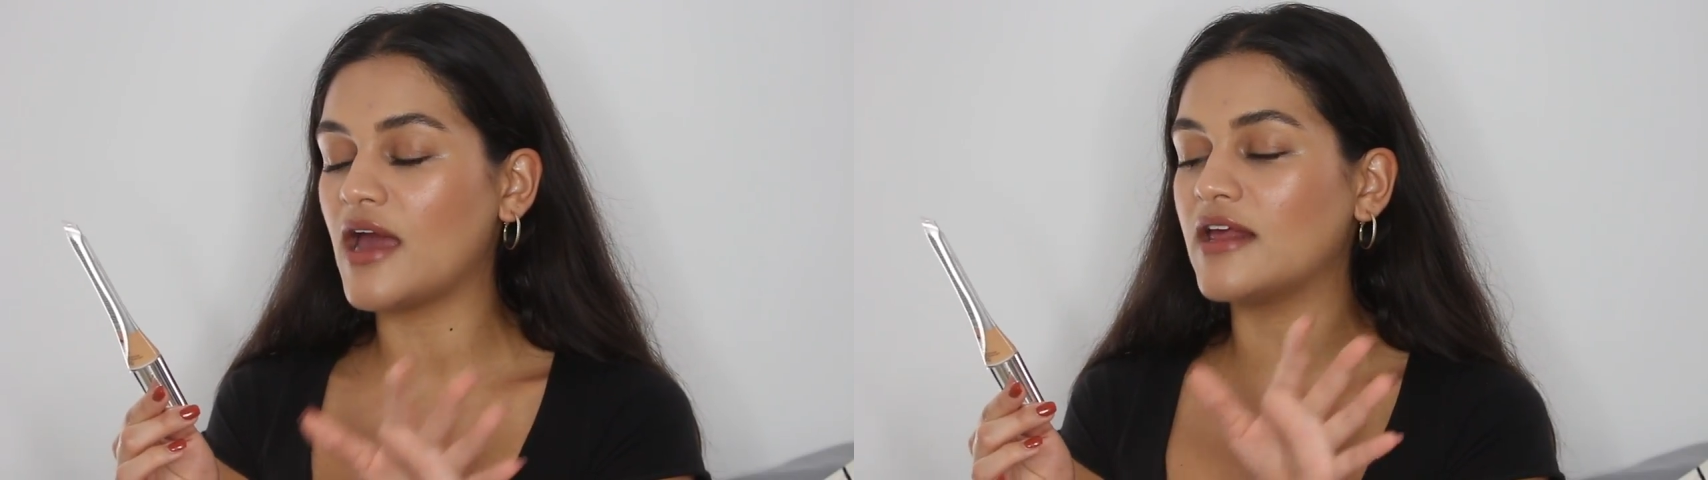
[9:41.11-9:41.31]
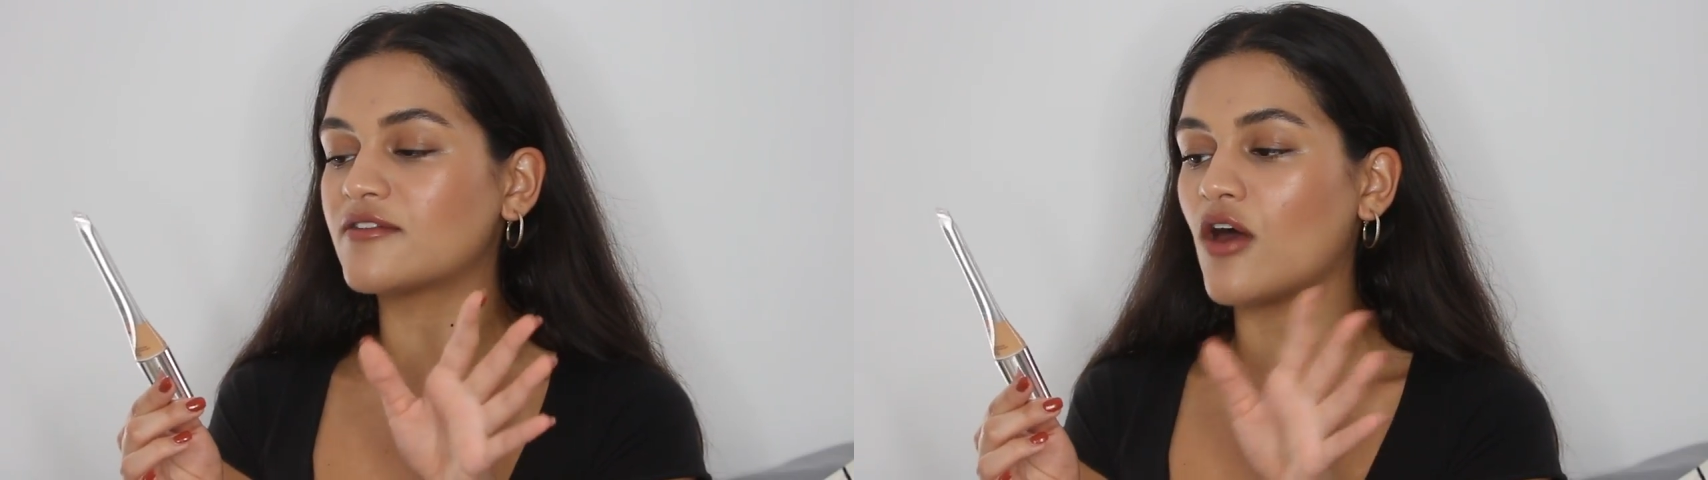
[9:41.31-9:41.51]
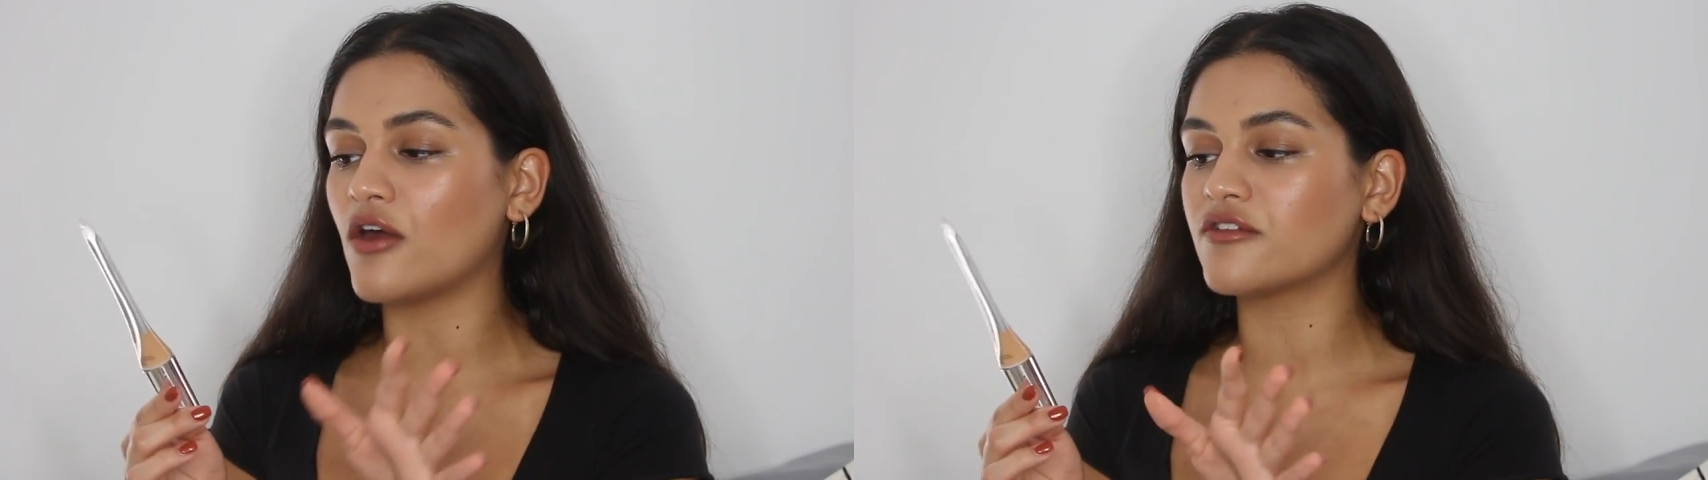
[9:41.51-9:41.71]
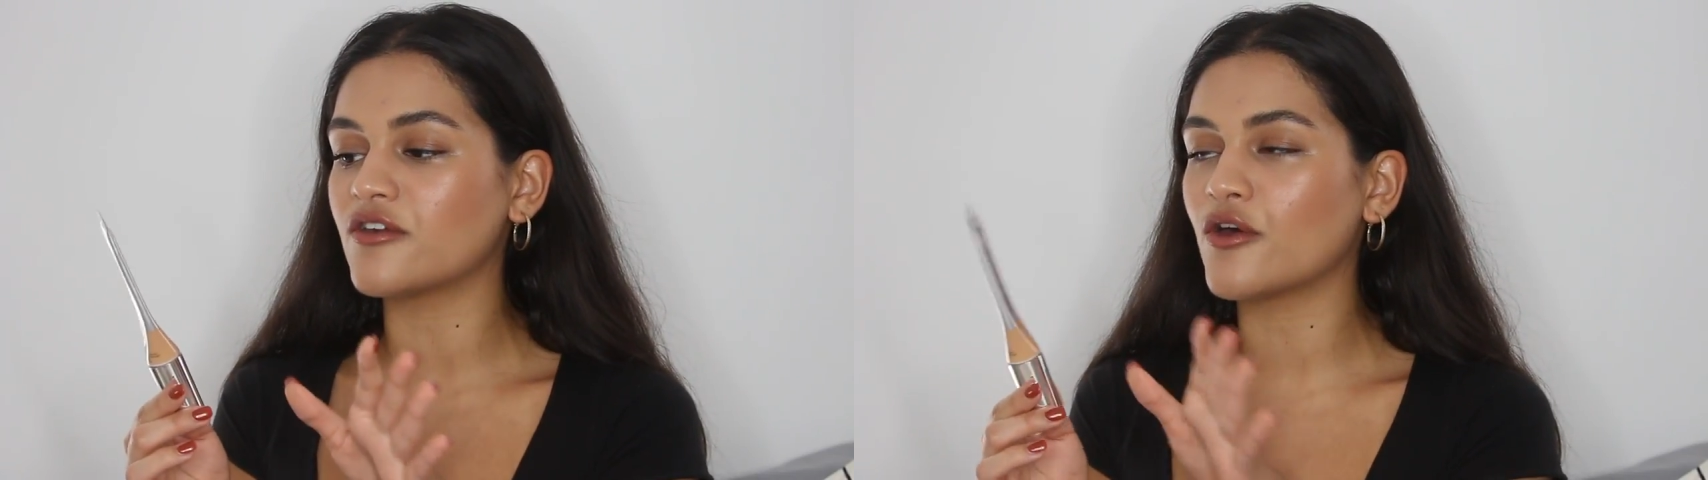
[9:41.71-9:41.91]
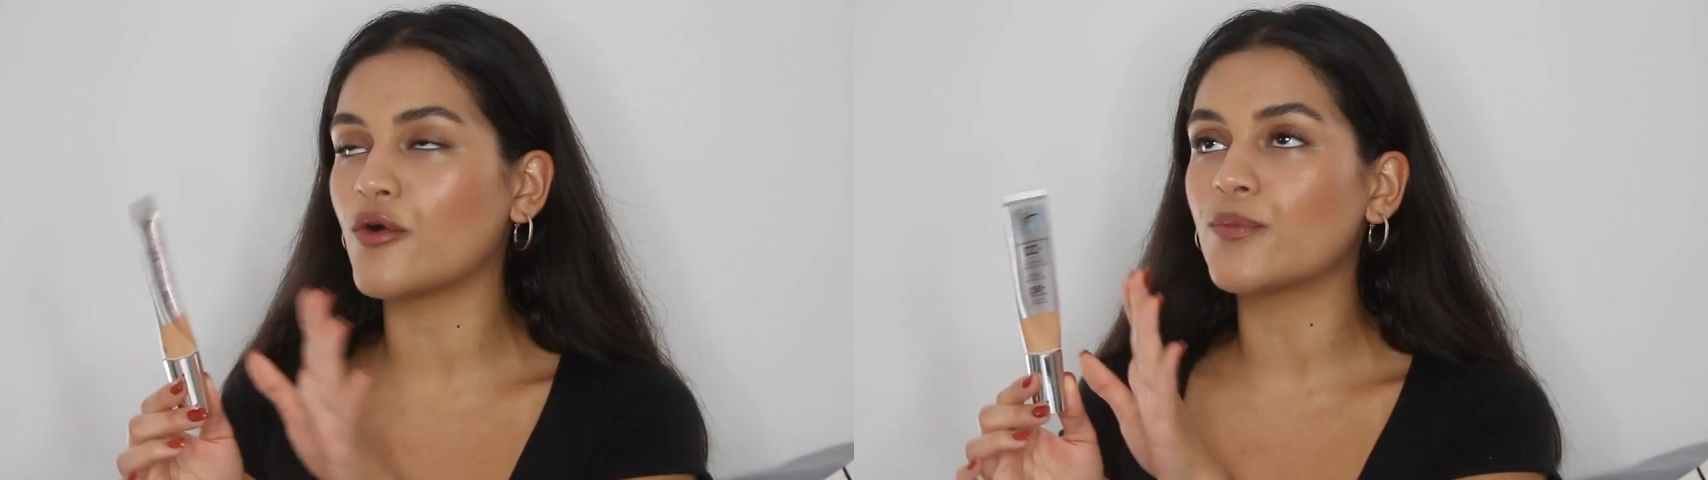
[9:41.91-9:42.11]
and it's
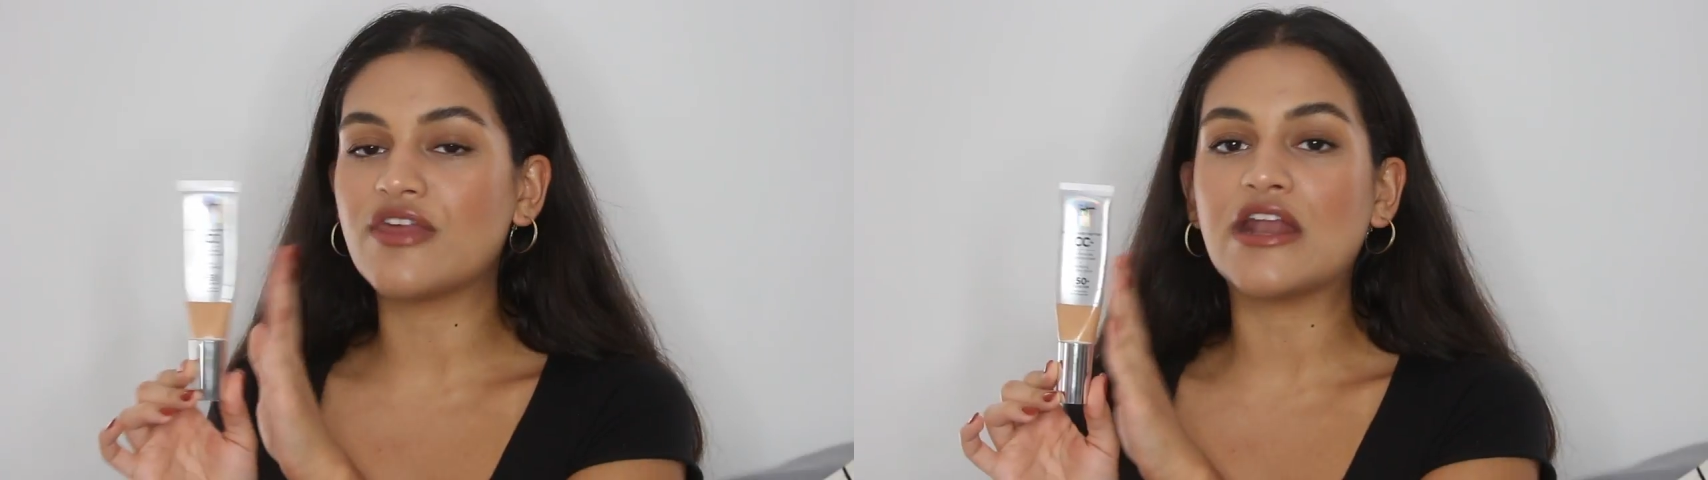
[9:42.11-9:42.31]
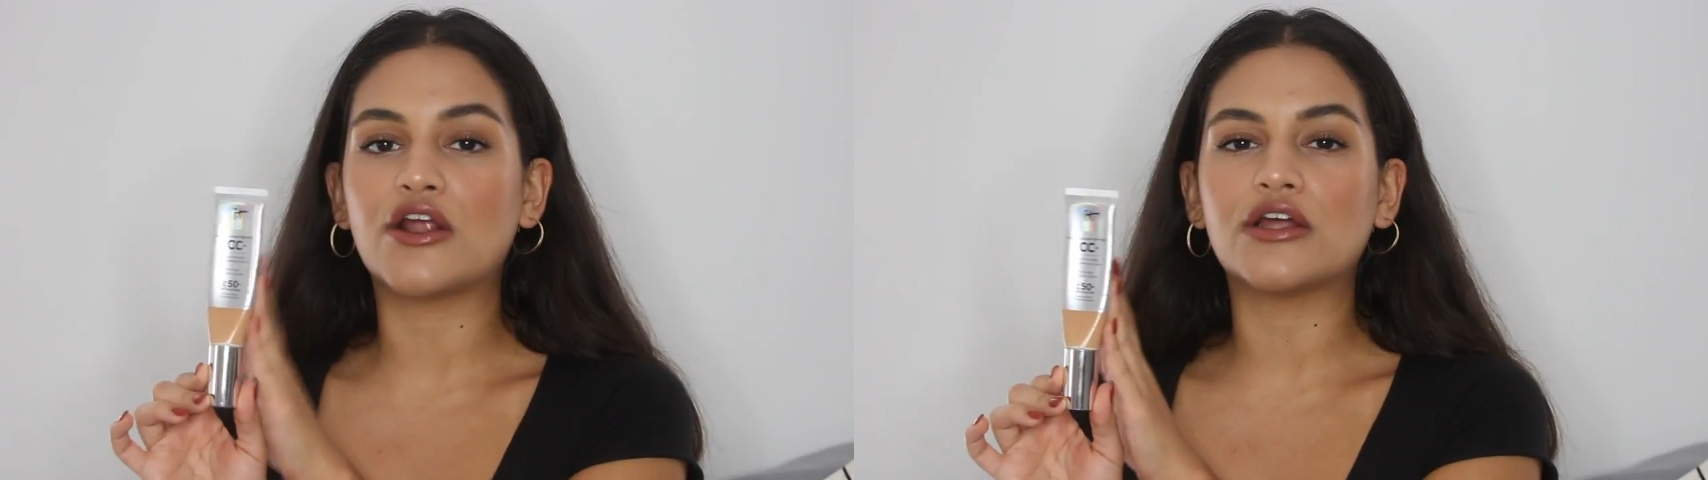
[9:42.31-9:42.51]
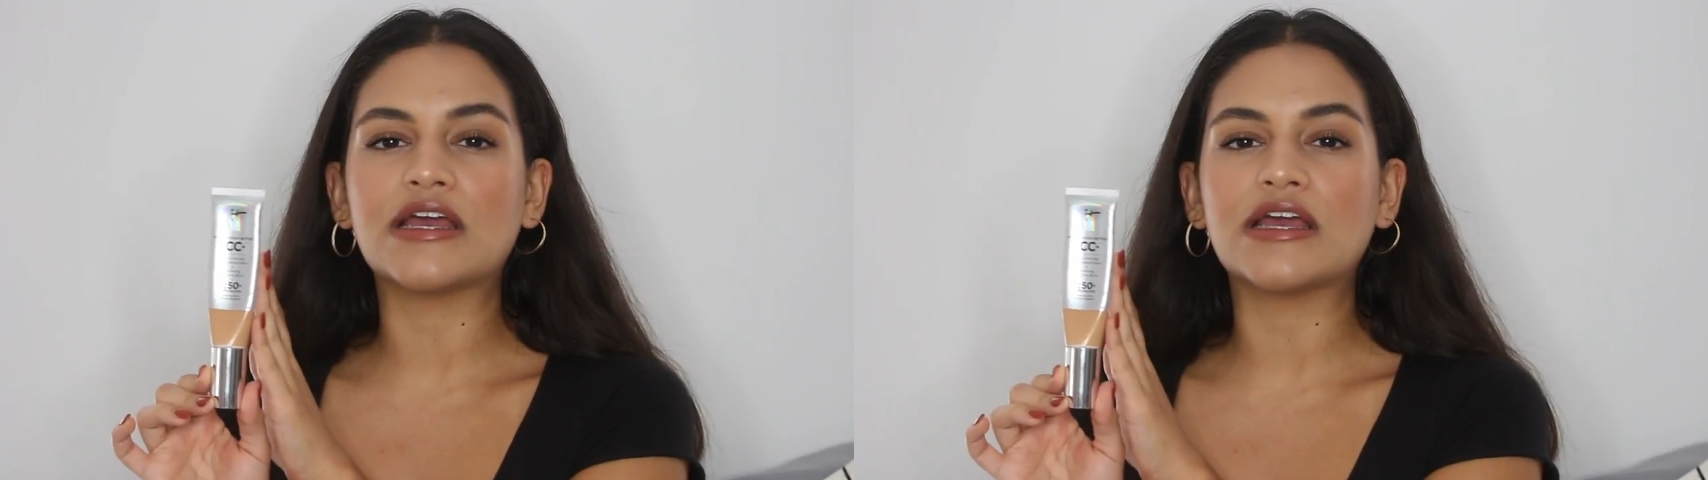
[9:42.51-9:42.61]
also thinner.